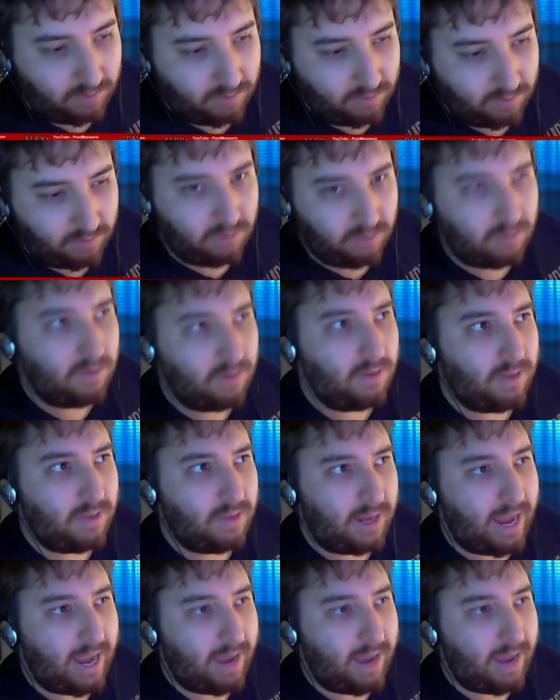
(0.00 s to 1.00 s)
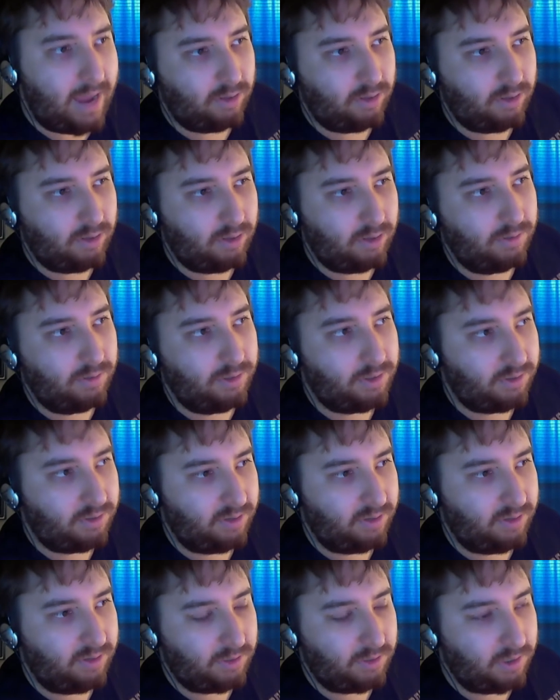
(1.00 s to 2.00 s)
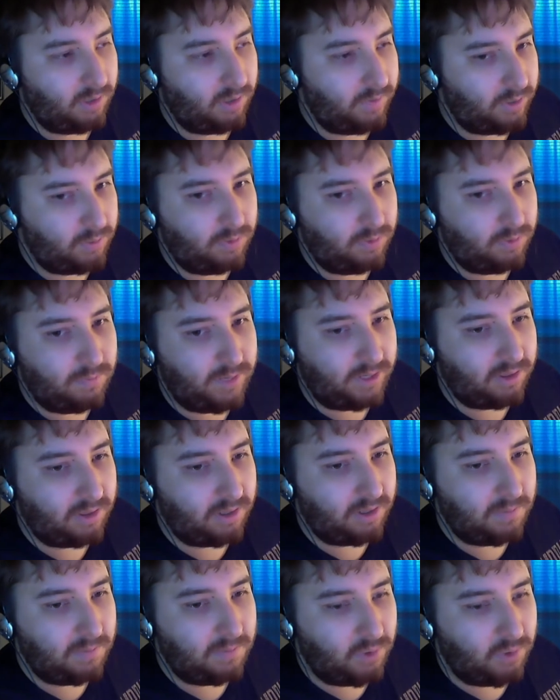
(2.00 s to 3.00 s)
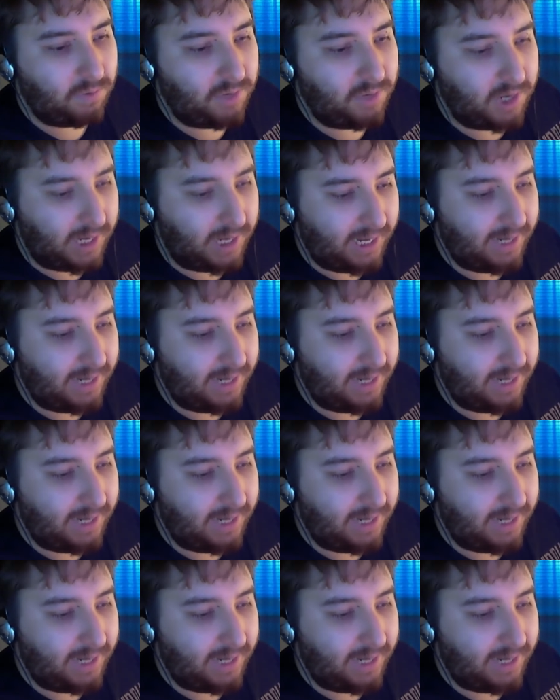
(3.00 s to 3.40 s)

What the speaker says: that having their own streaming service will make them more money.